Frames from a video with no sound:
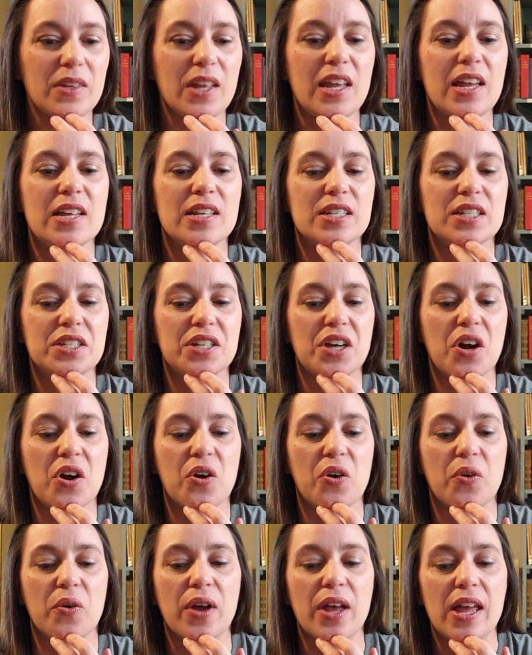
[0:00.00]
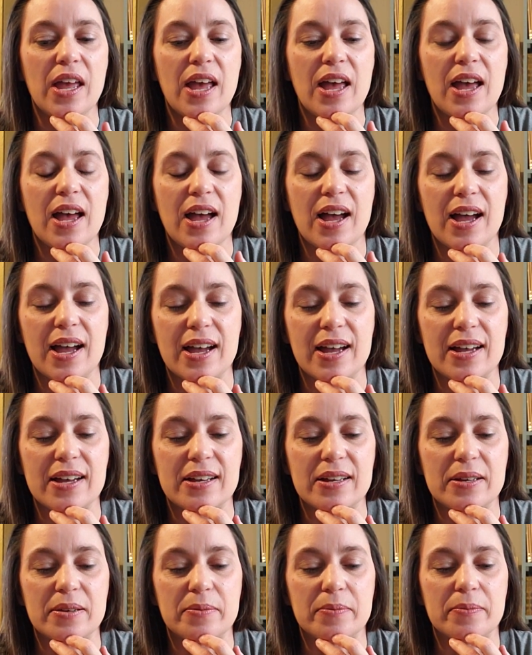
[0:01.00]
And so
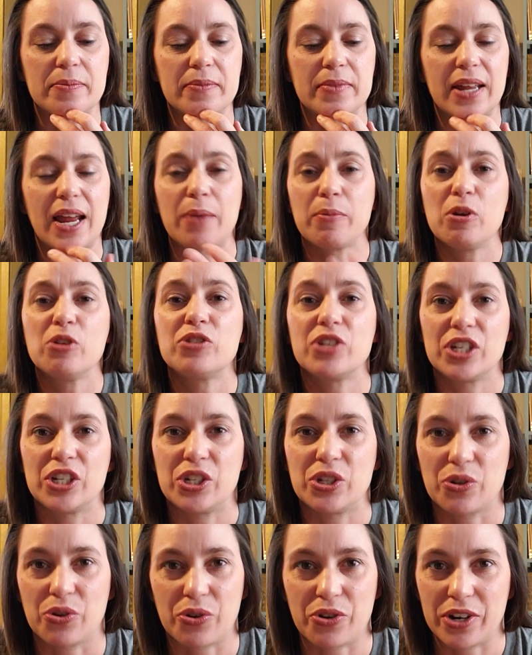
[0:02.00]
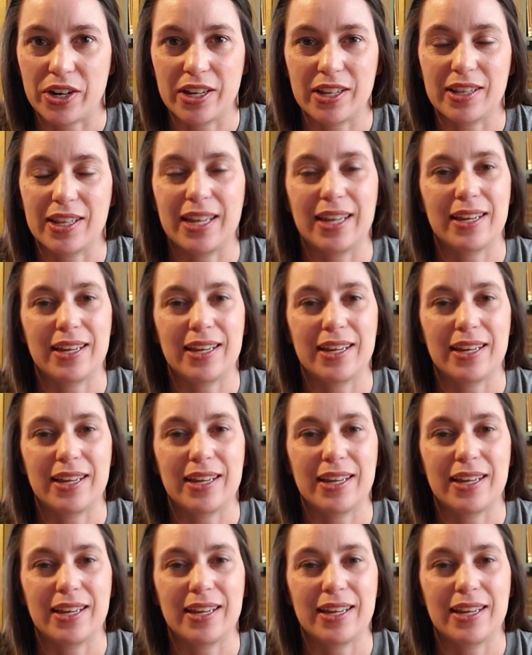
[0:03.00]
I'm using deodorant,